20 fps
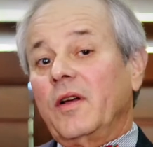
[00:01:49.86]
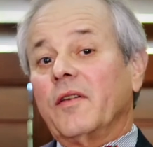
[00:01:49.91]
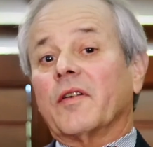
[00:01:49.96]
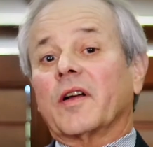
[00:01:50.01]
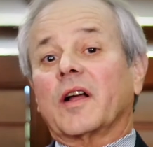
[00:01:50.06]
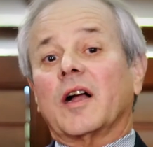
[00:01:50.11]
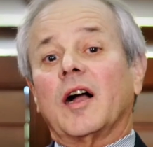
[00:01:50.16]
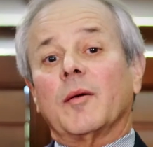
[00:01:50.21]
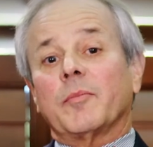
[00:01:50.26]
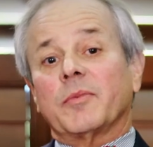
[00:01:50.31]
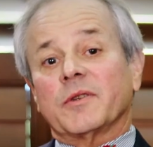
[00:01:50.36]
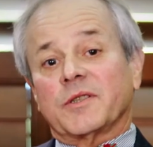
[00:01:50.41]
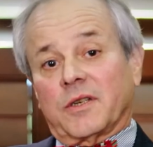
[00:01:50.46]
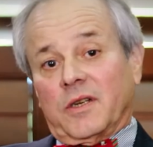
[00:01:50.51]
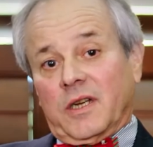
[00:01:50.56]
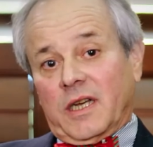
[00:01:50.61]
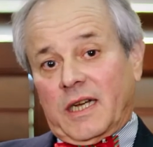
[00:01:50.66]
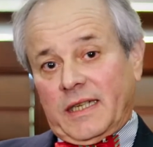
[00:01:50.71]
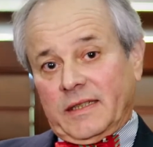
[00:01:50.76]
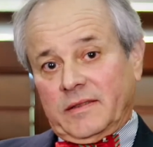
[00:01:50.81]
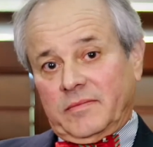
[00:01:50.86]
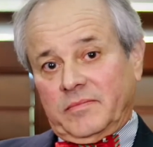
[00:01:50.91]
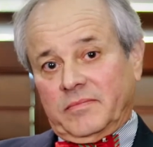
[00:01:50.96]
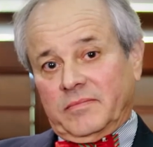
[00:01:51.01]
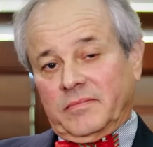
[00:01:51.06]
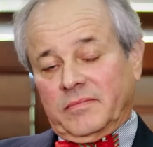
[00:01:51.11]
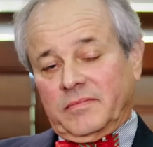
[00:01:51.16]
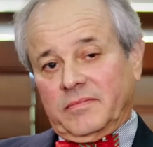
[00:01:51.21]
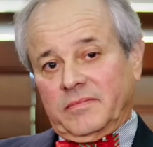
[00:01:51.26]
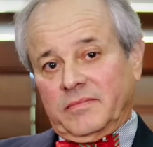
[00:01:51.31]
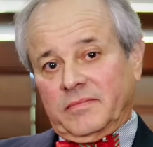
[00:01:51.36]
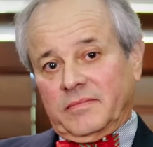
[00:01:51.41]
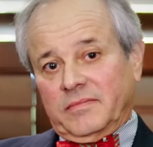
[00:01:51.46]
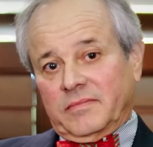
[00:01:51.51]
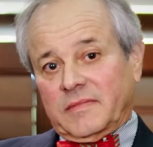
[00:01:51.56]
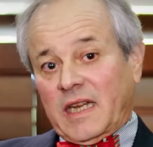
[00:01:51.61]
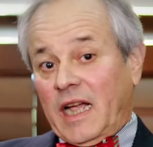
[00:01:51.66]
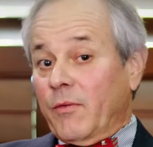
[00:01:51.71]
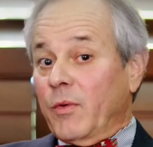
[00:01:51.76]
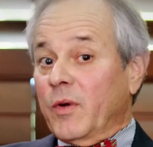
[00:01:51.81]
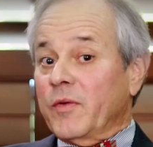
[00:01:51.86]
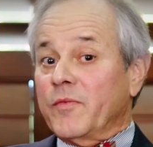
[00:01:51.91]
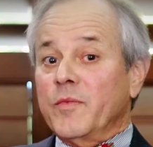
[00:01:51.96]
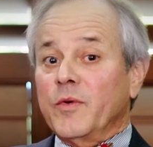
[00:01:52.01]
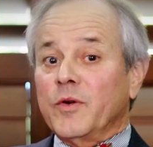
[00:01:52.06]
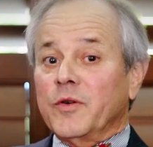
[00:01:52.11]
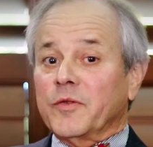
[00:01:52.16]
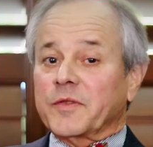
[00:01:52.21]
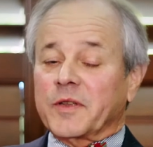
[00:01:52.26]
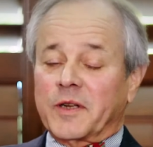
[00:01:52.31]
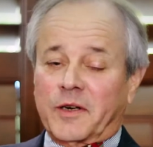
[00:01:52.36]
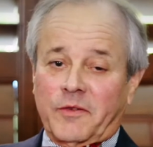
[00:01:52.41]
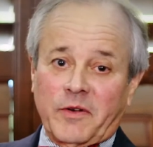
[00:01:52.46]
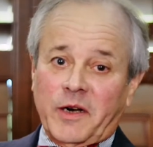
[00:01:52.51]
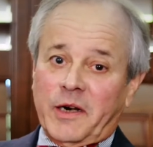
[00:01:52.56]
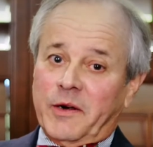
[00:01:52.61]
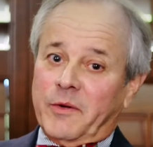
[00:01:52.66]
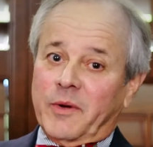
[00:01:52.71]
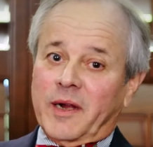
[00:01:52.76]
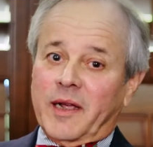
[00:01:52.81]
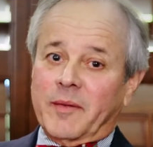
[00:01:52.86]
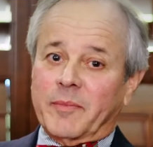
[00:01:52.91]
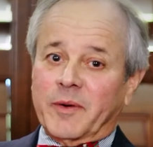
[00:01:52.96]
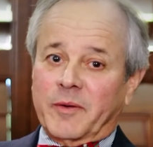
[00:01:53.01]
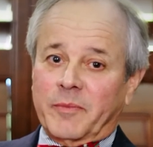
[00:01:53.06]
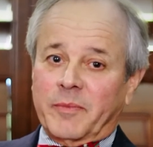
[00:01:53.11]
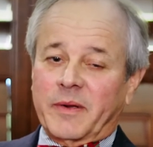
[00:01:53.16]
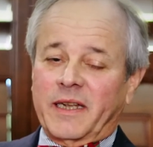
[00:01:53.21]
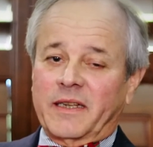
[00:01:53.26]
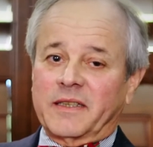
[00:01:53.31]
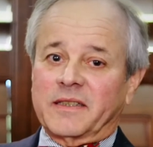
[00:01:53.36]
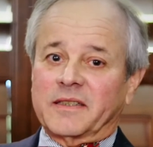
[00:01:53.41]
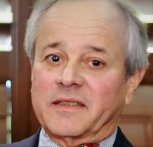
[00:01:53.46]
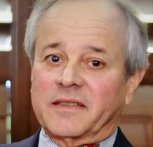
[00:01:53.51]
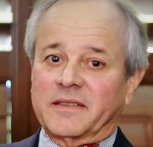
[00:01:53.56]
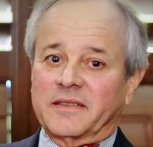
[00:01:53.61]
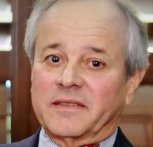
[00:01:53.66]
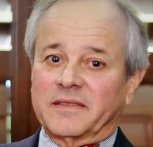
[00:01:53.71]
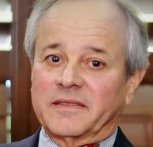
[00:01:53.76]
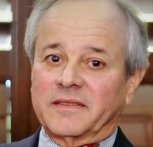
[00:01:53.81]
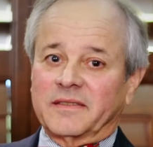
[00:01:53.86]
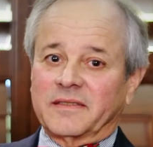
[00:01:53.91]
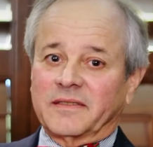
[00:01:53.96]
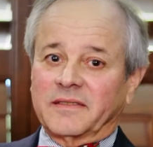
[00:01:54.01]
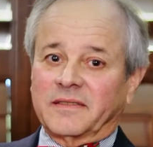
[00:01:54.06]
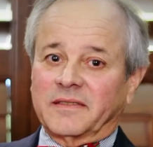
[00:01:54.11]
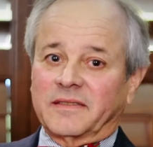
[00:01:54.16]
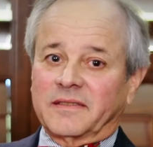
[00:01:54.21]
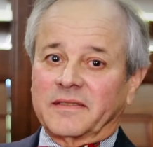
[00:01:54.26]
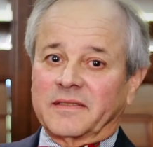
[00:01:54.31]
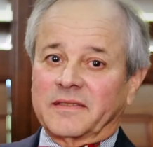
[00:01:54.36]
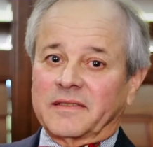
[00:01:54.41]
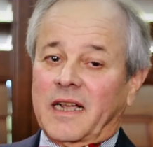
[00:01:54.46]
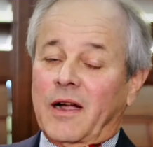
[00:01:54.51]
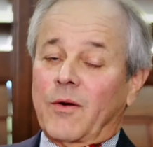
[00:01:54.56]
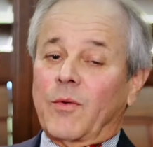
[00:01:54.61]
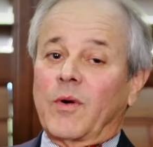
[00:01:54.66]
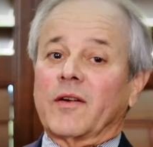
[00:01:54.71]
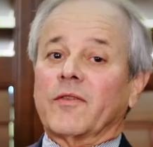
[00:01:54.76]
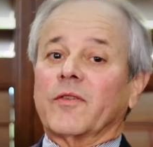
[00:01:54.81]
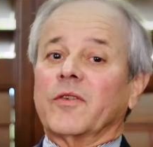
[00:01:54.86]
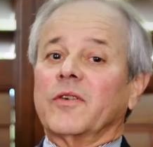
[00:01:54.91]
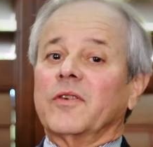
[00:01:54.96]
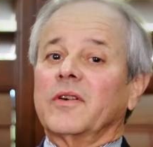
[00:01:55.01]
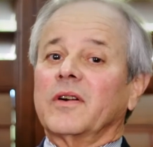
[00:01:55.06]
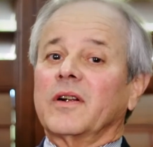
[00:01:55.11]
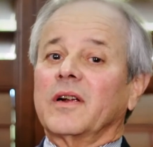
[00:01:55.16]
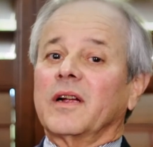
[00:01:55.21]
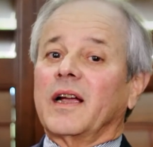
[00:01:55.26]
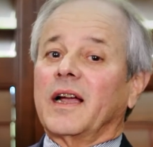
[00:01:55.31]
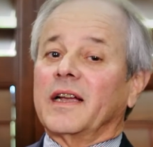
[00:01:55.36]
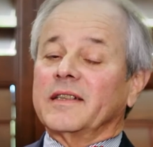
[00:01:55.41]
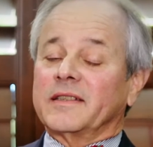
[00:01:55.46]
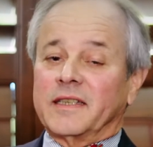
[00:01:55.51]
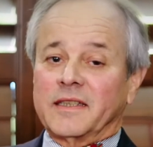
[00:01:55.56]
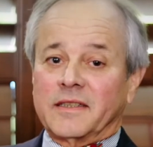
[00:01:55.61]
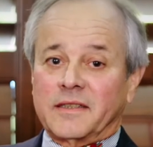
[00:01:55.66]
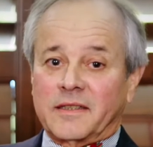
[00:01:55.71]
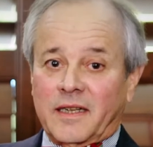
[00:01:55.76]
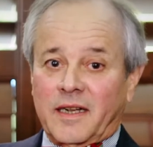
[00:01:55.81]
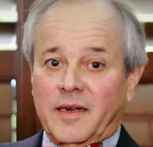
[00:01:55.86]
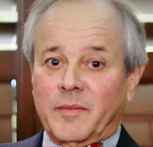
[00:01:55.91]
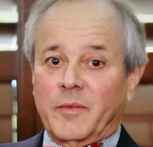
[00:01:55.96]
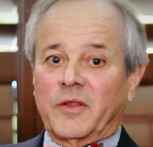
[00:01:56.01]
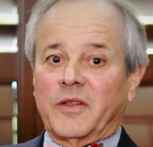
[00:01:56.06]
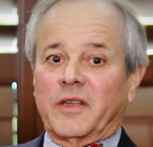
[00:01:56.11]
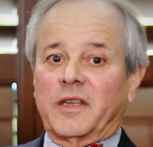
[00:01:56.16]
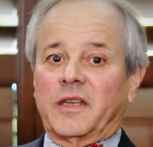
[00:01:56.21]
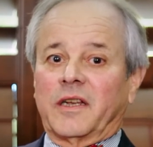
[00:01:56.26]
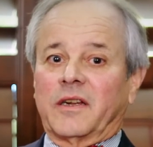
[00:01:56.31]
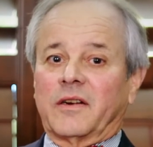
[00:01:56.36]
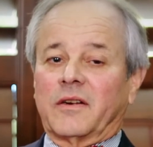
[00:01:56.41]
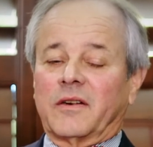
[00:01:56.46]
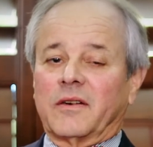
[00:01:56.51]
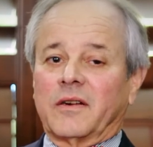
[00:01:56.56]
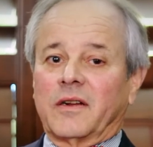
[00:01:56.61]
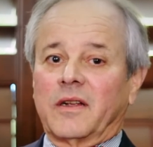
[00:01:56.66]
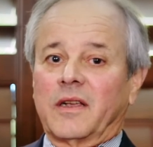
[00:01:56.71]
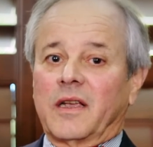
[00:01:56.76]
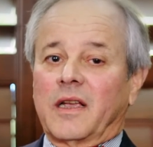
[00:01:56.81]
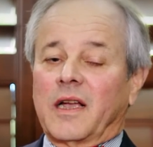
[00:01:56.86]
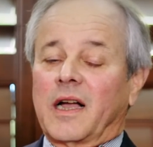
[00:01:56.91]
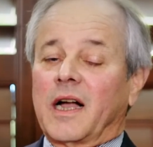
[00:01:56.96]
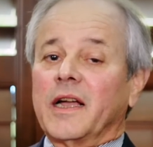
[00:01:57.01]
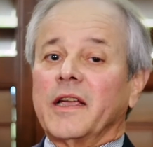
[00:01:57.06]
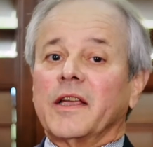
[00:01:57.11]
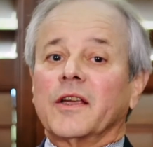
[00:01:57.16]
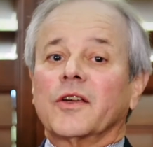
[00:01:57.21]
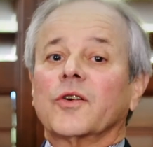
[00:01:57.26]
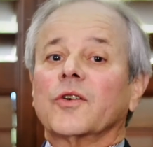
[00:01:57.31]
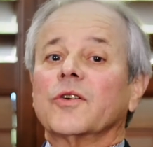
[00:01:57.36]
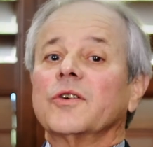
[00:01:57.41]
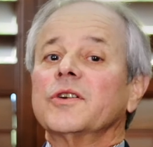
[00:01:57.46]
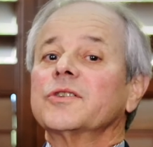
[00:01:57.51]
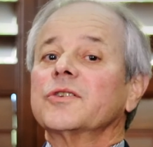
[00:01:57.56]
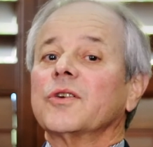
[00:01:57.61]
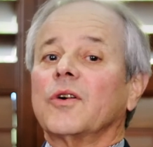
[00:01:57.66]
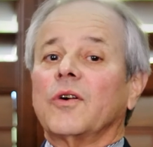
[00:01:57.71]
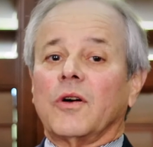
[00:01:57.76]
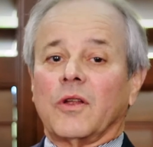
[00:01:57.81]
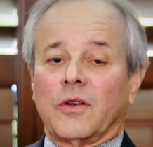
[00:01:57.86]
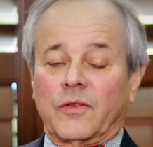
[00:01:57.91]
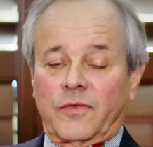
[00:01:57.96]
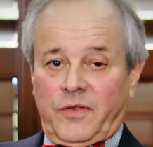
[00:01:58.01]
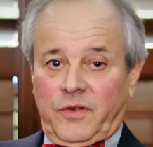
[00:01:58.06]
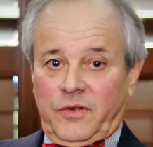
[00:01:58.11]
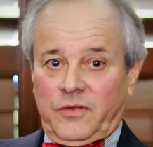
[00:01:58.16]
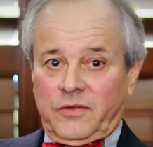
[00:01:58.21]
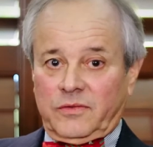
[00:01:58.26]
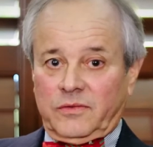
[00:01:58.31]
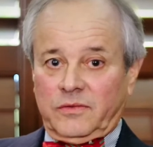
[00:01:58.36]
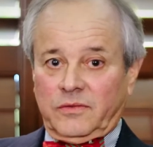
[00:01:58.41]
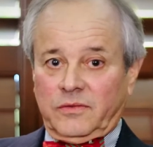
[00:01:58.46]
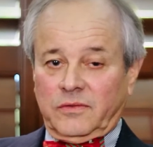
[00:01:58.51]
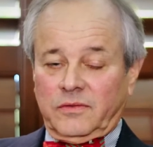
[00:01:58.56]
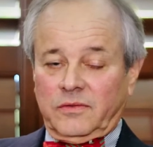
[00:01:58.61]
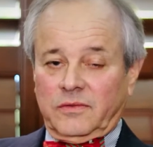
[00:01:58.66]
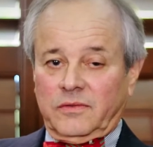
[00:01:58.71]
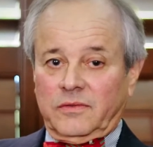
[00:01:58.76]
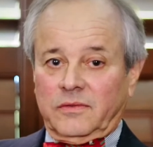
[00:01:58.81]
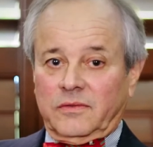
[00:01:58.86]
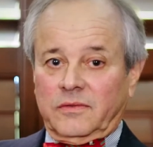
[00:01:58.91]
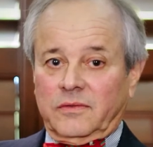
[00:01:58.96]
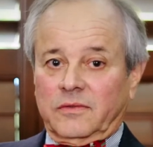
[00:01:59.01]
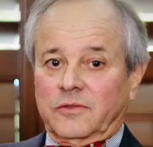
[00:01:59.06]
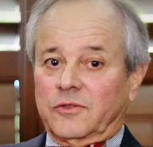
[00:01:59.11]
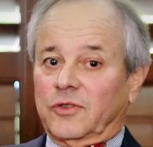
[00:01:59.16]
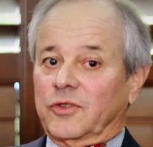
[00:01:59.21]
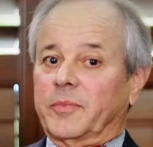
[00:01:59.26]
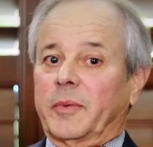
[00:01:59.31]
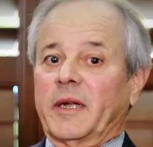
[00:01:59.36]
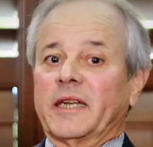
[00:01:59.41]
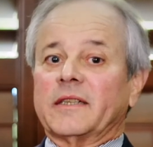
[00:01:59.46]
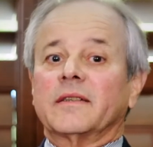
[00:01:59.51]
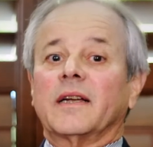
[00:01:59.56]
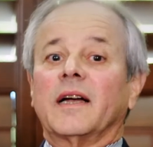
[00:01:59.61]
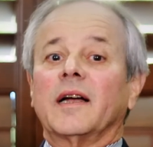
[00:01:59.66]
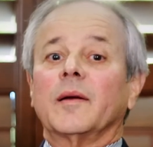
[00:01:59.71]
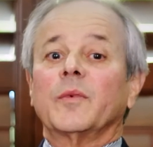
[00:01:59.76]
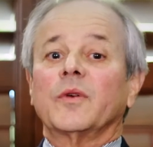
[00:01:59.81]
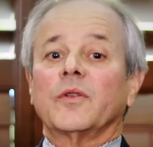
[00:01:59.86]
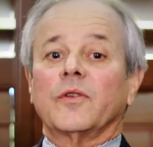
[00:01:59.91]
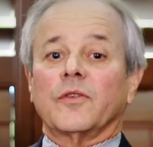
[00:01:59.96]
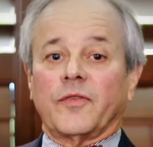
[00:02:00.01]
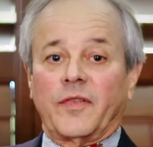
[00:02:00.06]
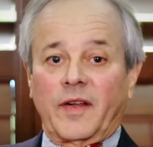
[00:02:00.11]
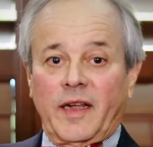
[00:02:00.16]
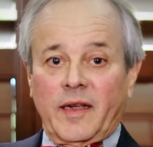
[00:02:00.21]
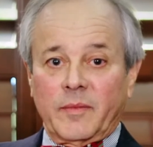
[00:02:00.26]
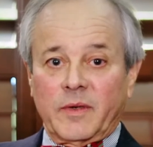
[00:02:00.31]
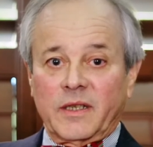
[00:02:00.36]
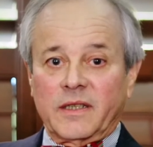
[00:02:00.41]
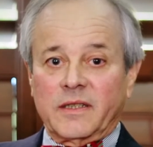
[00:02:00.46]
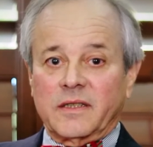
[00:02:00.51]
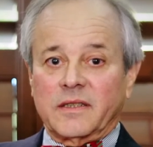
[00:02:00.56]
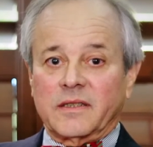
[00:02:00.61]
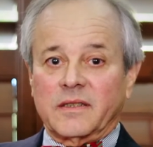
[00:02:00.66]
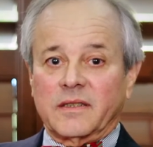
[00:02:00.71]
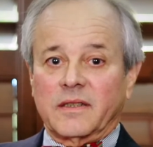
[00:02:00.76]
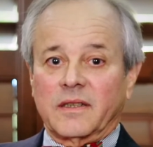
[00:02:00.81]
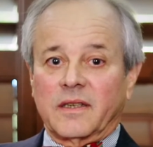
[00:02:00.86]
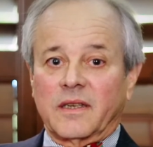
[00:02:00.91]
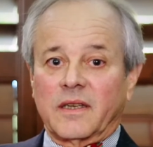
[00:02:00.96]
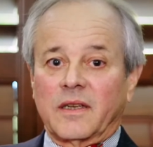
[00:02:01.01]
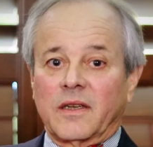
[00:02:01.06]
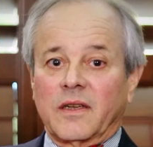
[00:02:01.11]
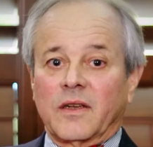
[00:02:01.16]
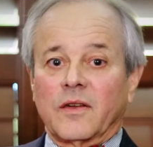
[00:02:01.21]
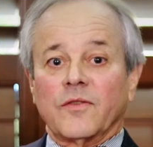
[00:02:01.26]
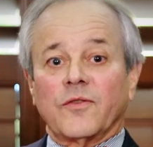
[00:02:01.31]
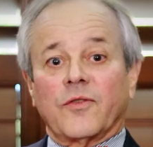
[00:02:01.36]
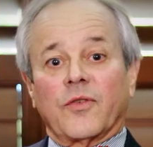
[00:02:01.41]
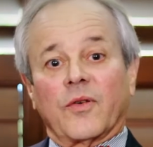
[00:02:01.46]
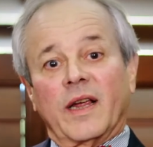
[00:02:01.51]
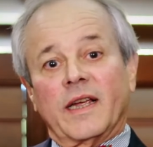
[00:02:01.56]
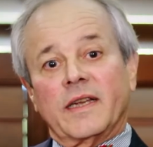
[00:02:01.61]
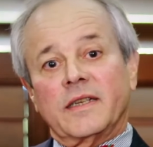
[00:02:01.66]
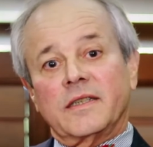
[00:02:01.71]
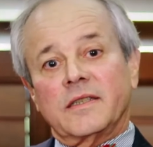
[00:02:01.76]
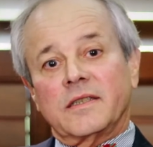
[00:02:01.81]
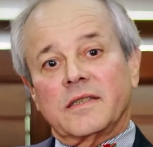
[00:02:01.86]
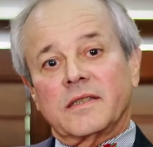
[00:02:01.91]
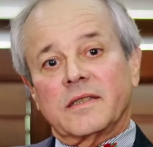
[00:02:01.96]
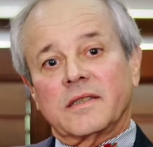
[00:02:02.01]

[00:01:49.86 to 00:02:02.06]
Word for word: have accomplished a lot, and we've moved at a very rapid pace. However, at this time of the year, I encourage all of you to spend time with your families, friends,